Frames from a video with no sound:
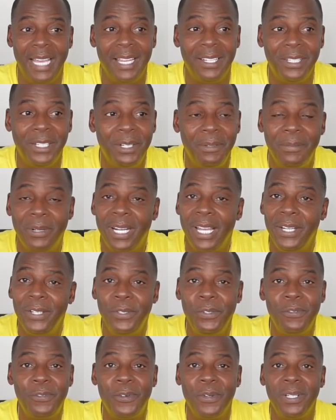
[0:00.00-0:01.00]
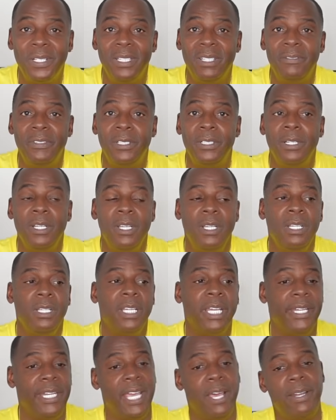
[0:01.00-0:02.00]
I love what I do for a living,
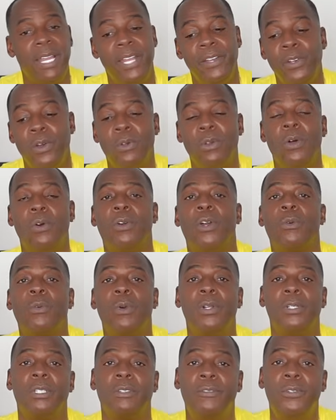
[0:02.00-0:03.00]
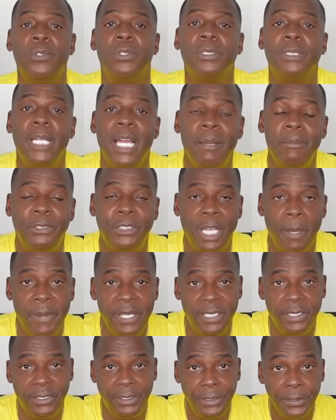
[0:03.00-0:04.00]
and now I no longer work the full time job at
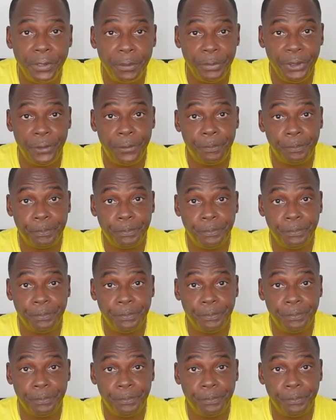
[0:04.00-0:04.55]
the steel mill,